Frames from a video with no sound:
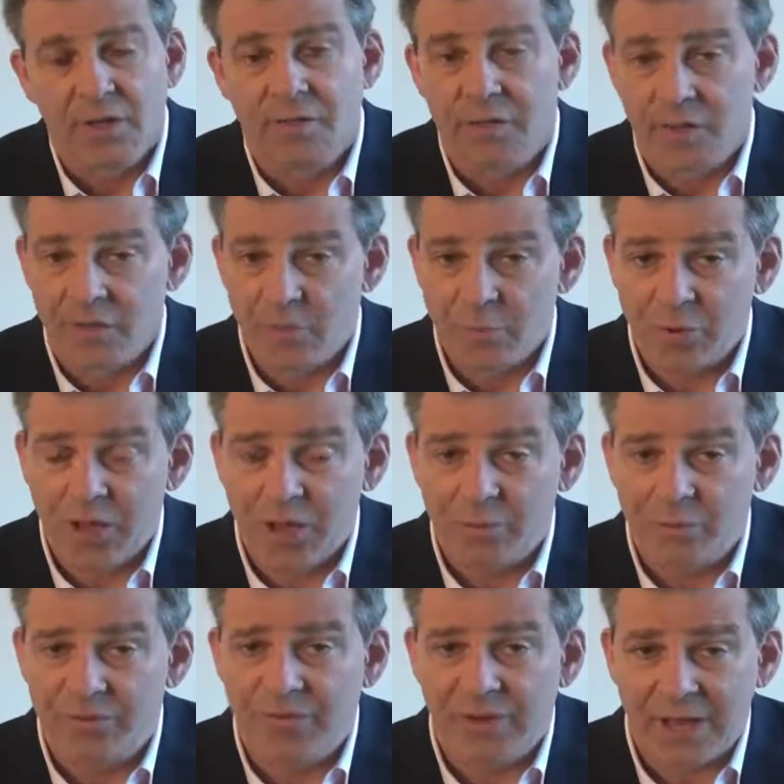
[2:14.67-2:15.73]
The other
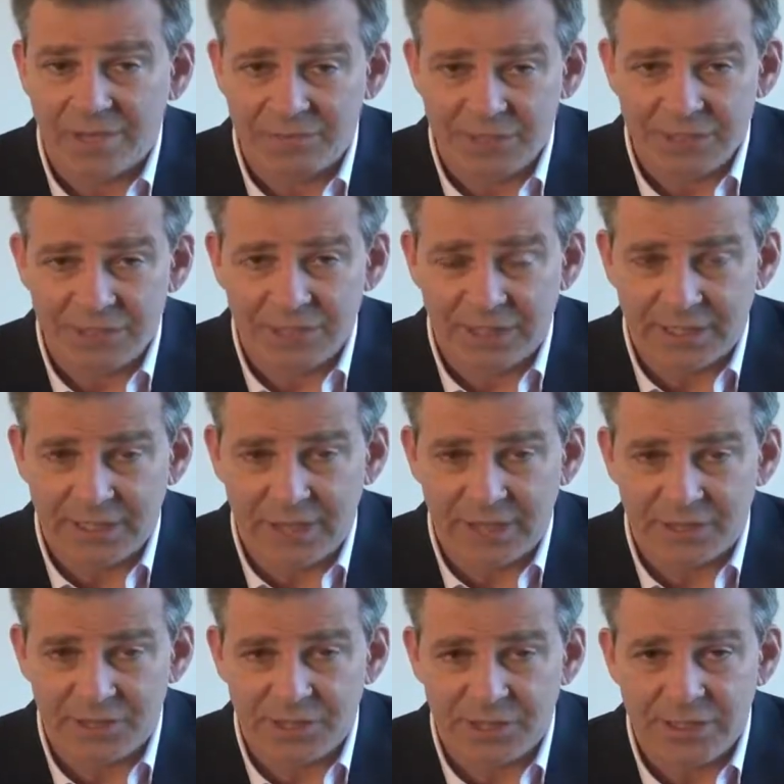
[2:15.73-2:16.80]
problem with 5G
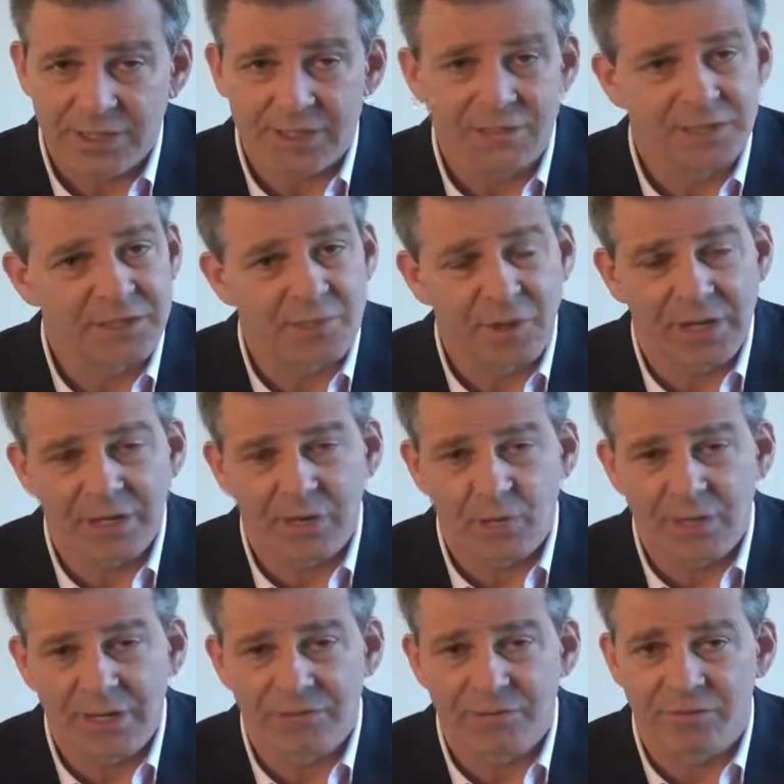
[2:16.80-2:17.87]
technology is these
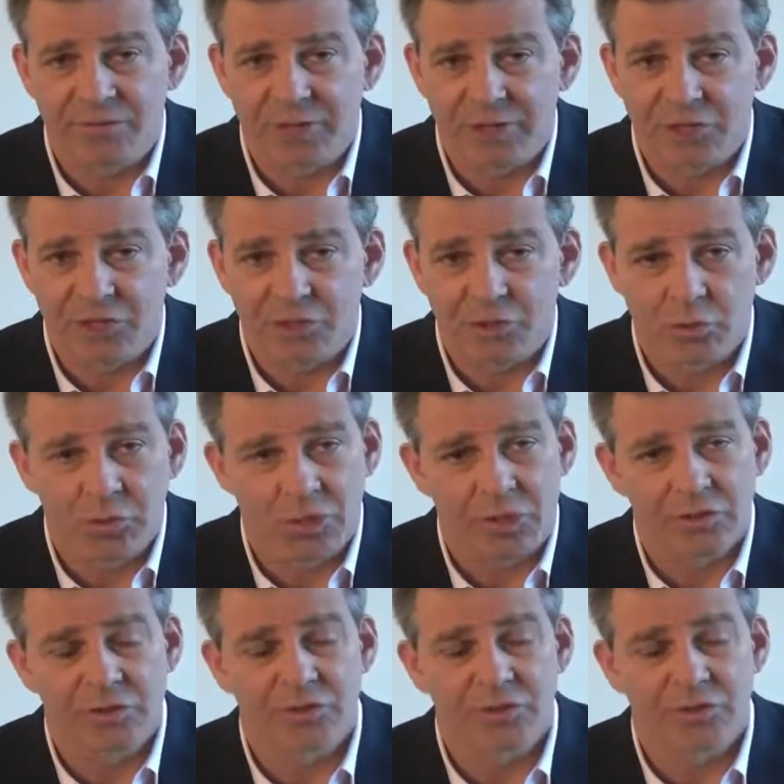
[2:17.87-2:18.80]
microwaves are very short.